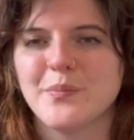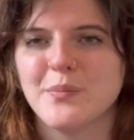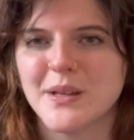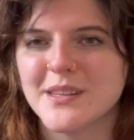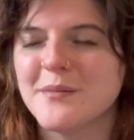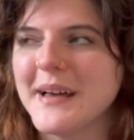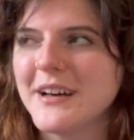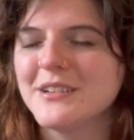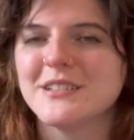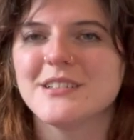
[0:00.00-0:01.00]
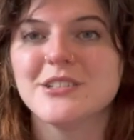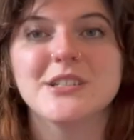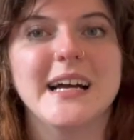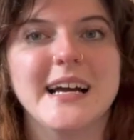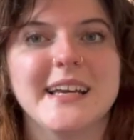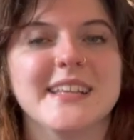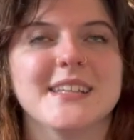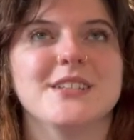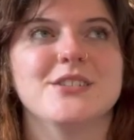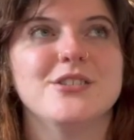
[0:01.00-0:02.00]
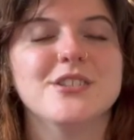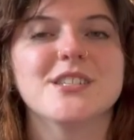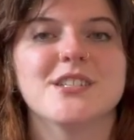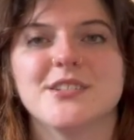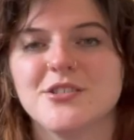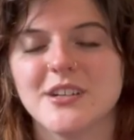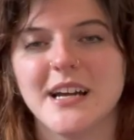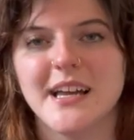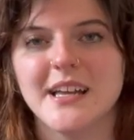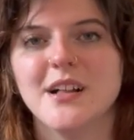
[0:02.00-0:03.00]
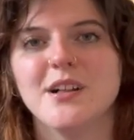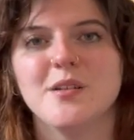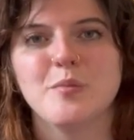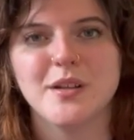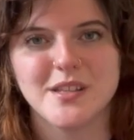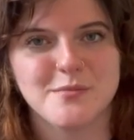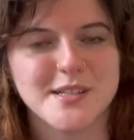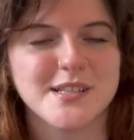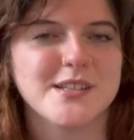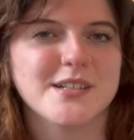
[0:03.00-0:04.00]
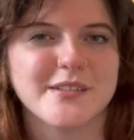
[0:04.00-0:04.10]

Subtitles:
put them out to dry, and then as soon as they're dry, put them into their